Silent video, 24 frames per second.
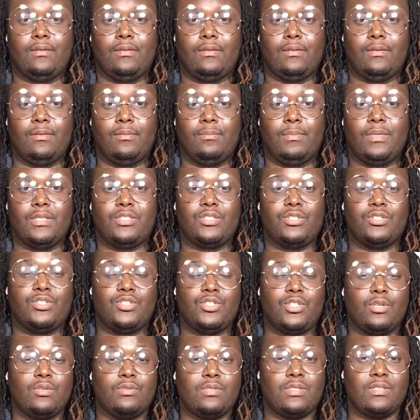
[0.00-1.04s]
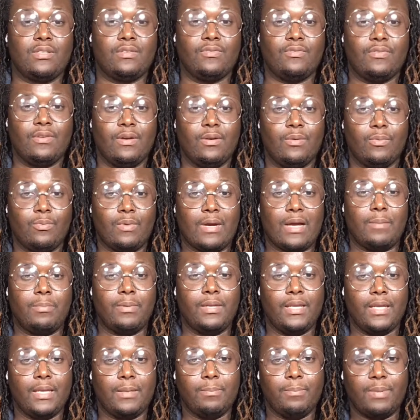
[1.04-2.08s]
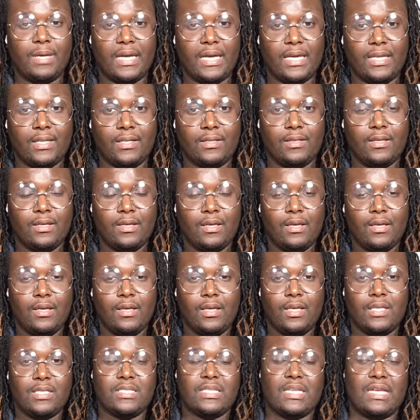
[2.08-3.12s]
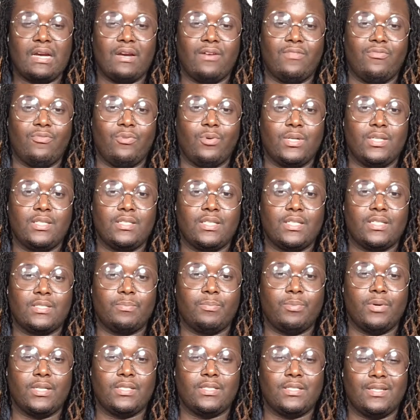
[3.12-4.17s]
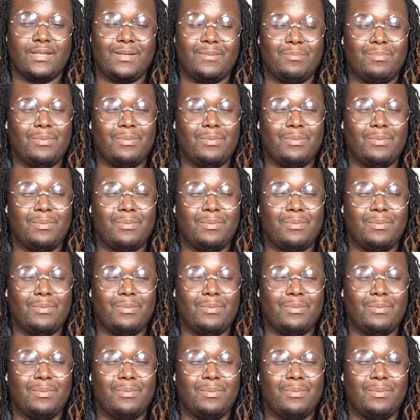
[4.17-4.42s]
Mr. Joseph Robinette Biden, is now our 46th president.